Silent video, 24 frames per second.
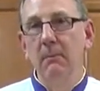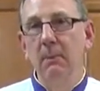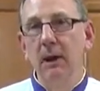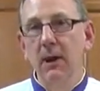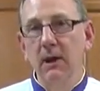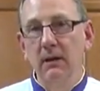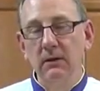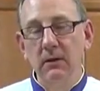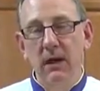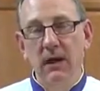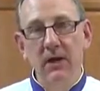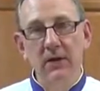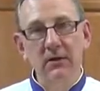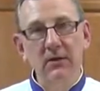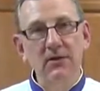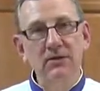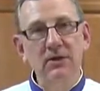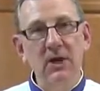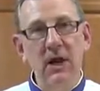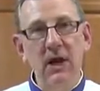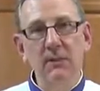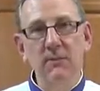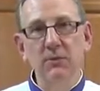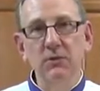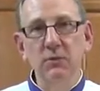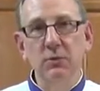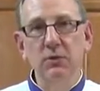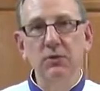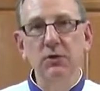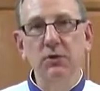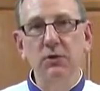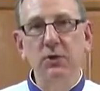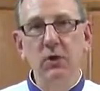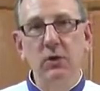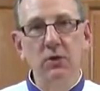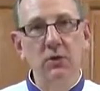A lot of the times when
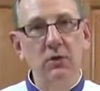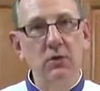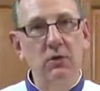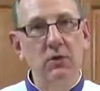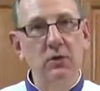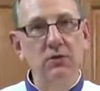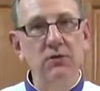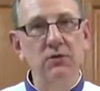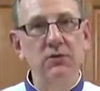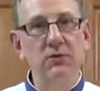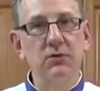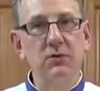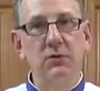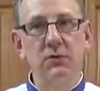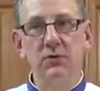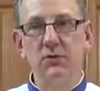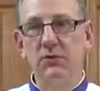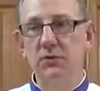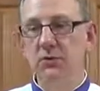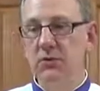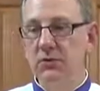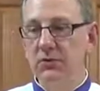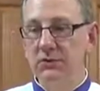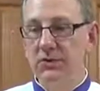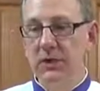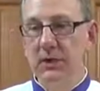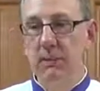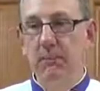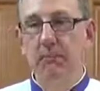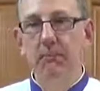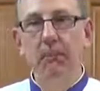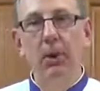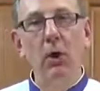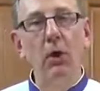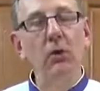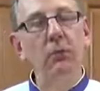you go to grocery stores and you see
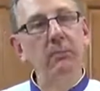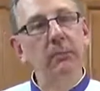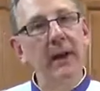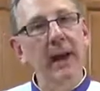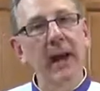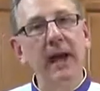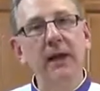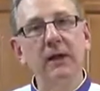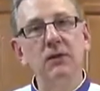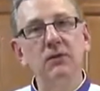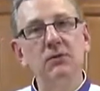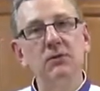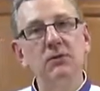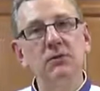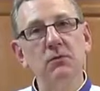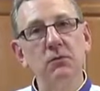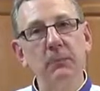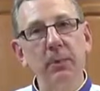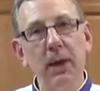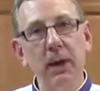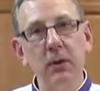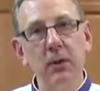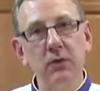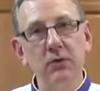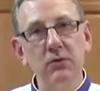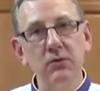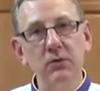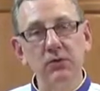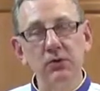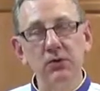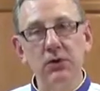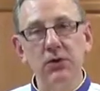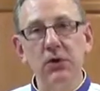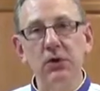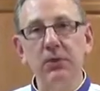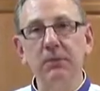bulk packages of powdered
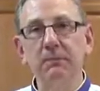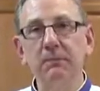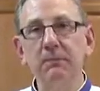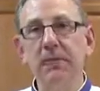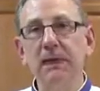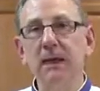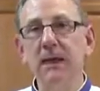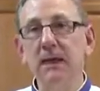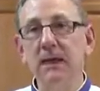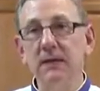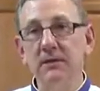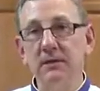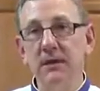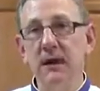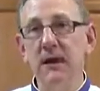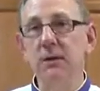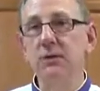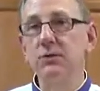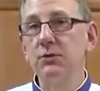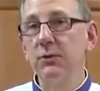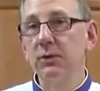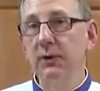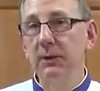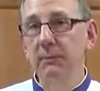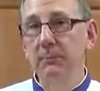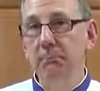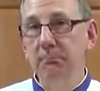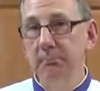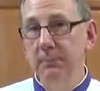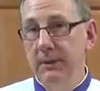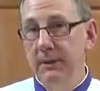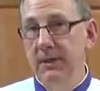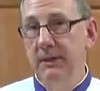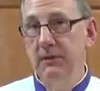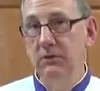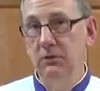sugar, it's actually
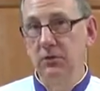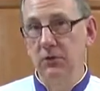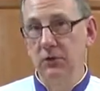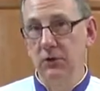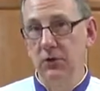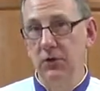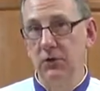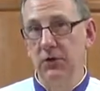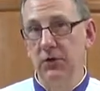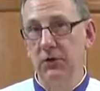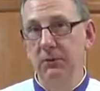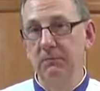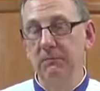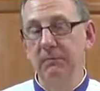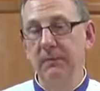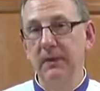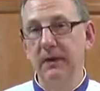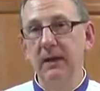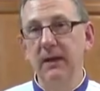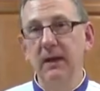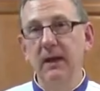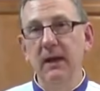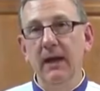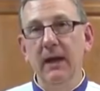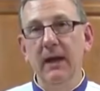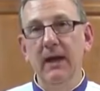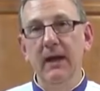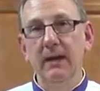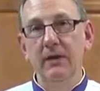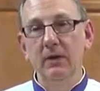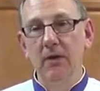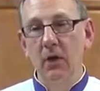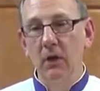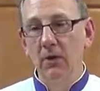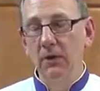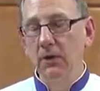beet sugar.
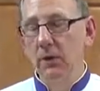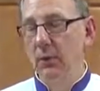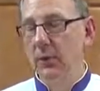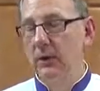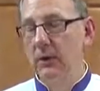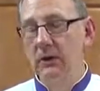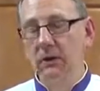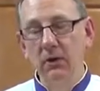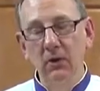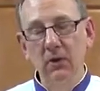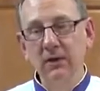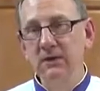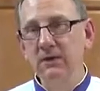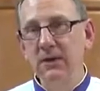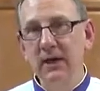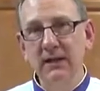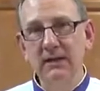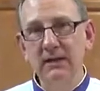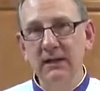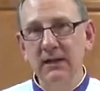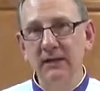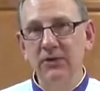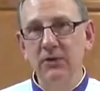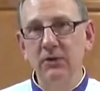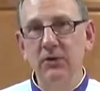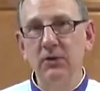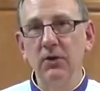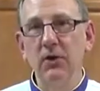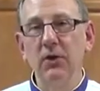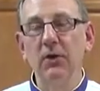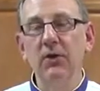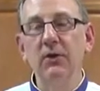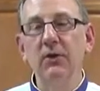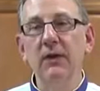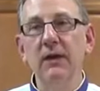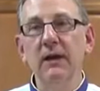And although it looks
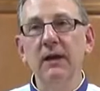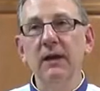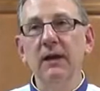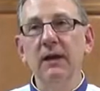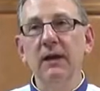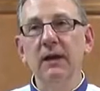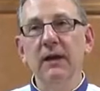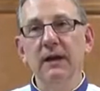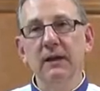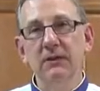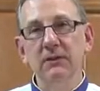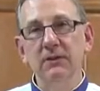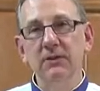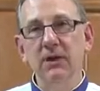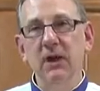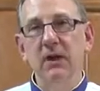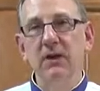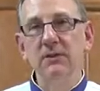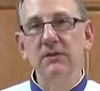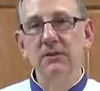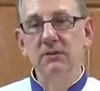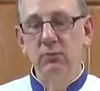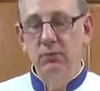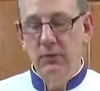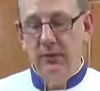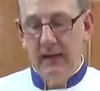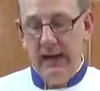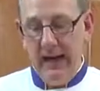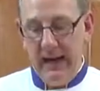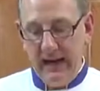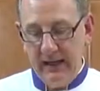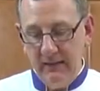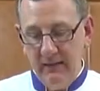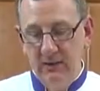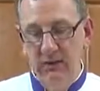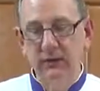identical, it does
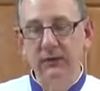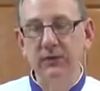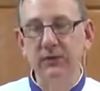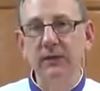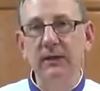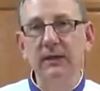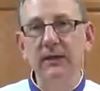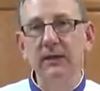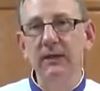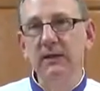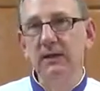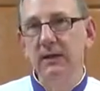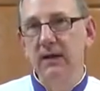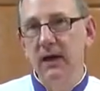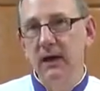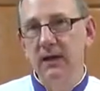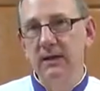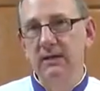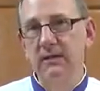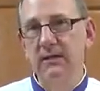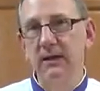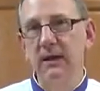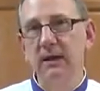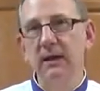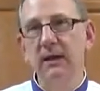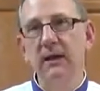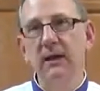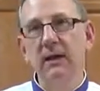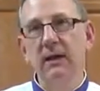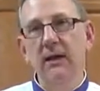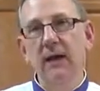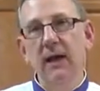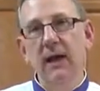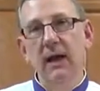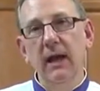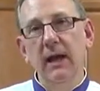react differently in the icing
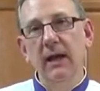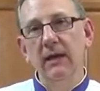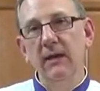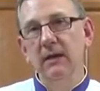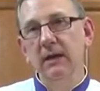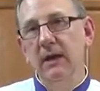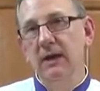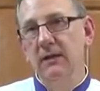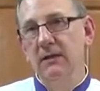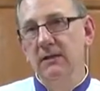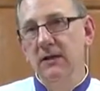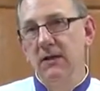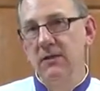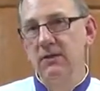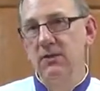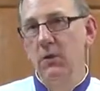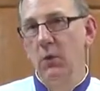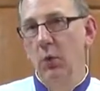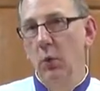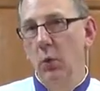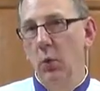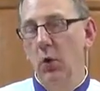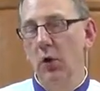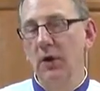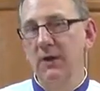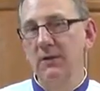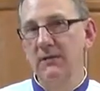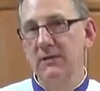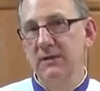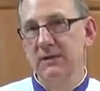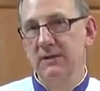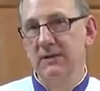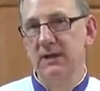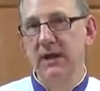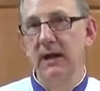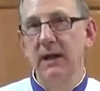and it doesn't work
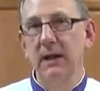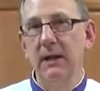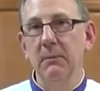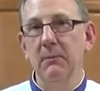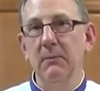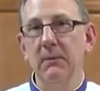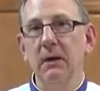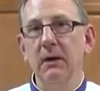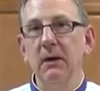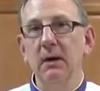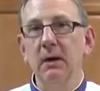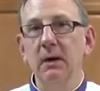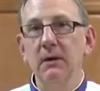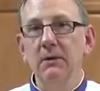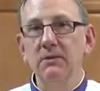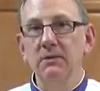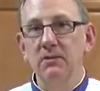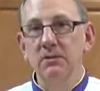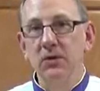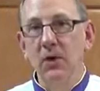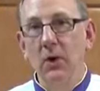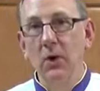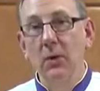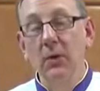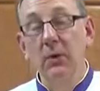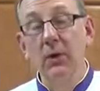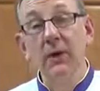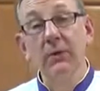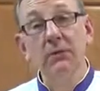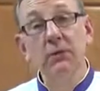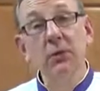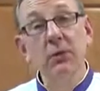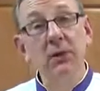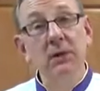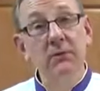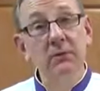the same. So
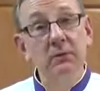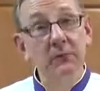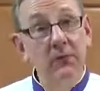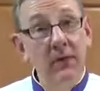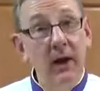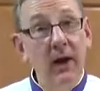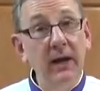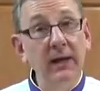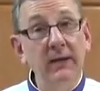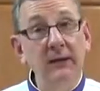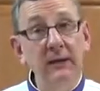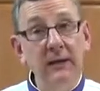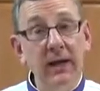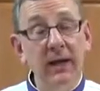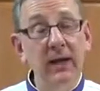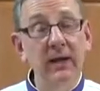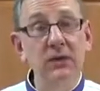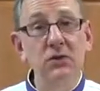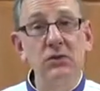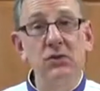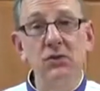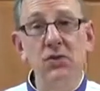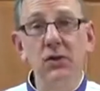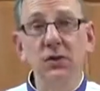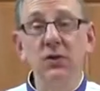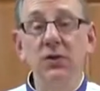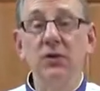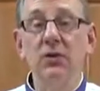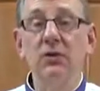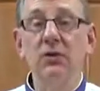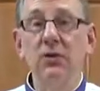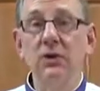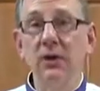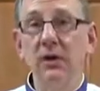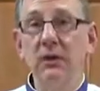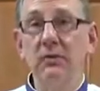if you can find cane sugar,
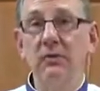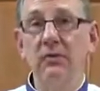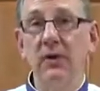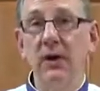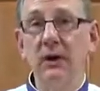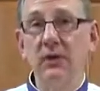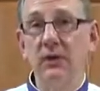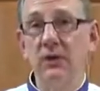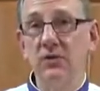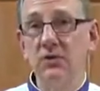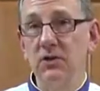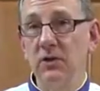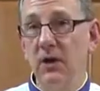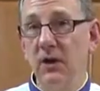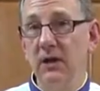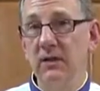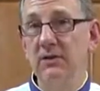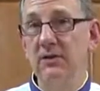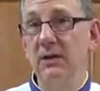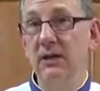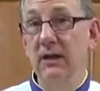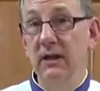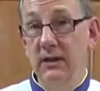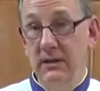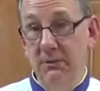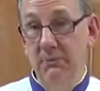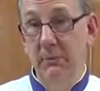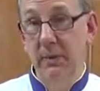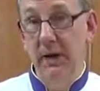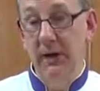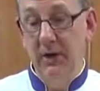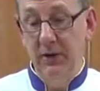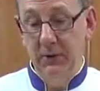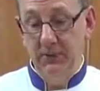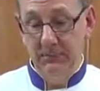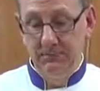you're going to find that your icing is
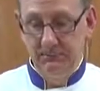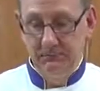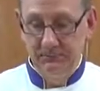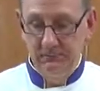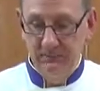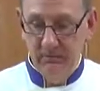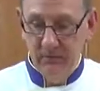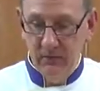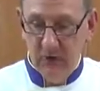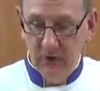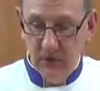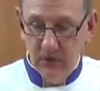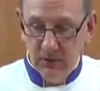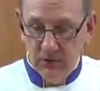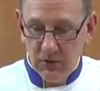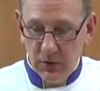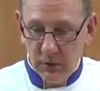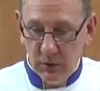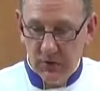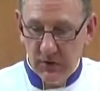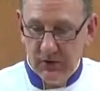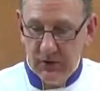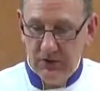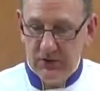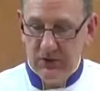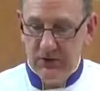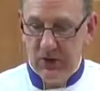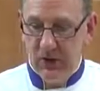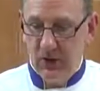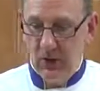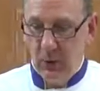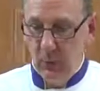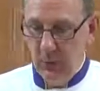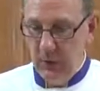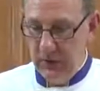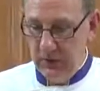better. So we're going to
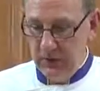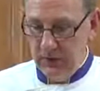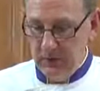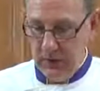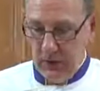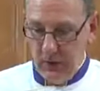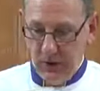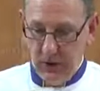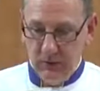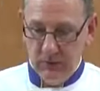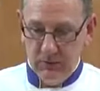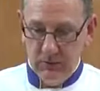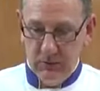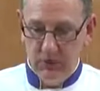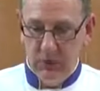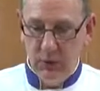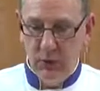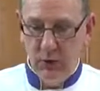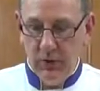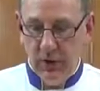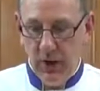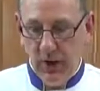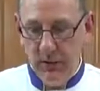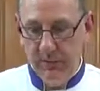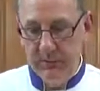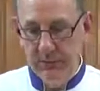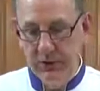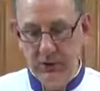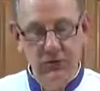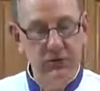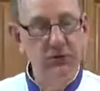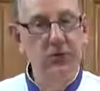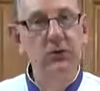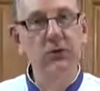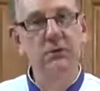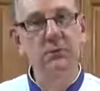start with 2
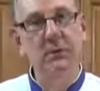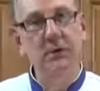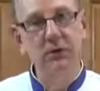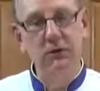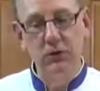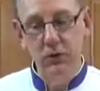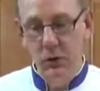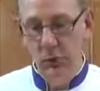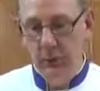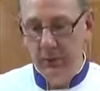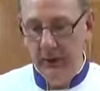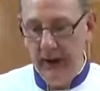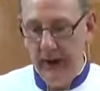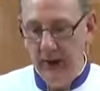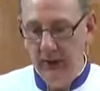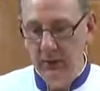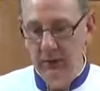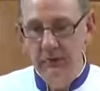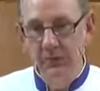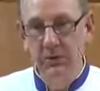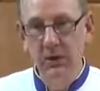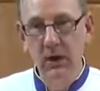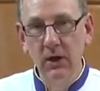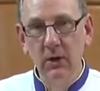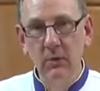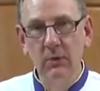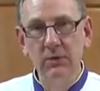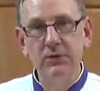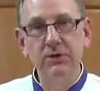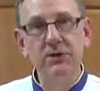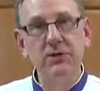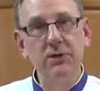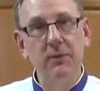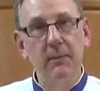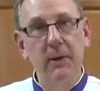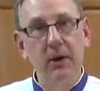pounds,
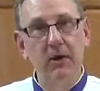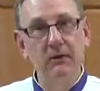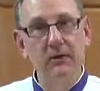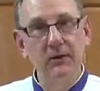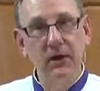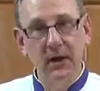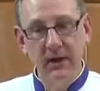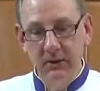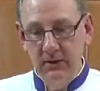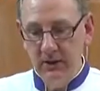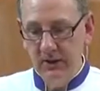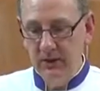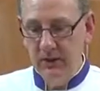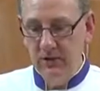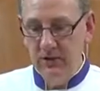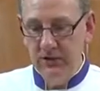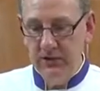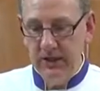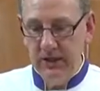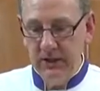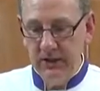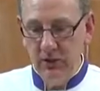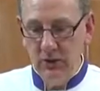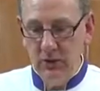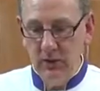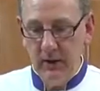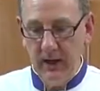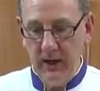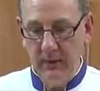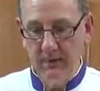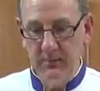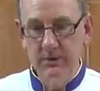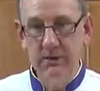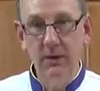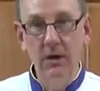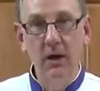which is about 910
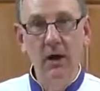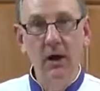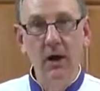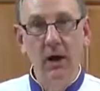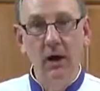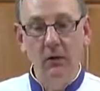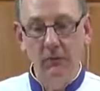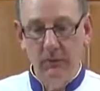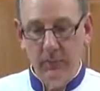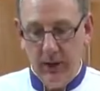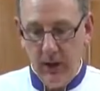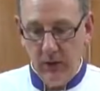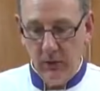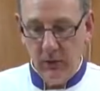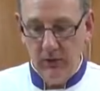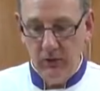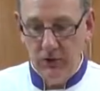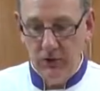grams of powdered